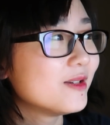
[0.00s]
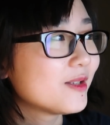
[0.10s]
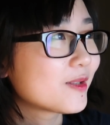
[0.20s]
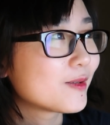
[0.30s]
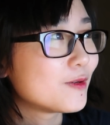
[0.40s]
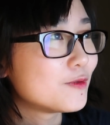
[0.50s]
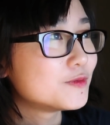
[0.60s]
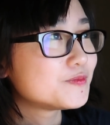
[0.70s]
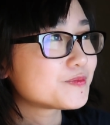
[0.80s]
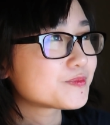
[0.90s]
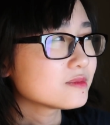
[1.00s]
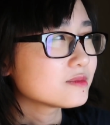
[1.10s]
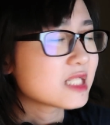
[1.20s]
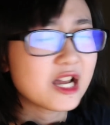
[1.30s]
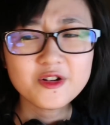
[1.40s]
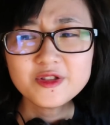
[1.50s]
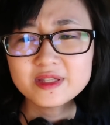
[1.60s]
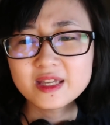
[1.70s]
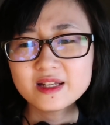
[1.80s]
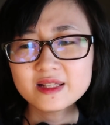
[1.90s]
So I
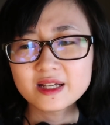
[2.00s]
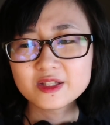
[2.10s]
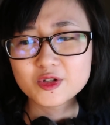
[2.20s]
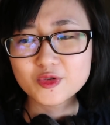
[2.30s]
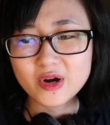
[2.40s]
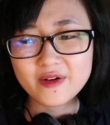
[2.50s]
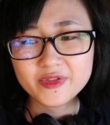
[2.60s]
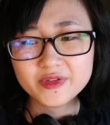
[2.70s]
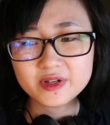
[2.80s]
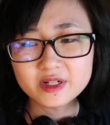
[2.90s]
don't think like the graft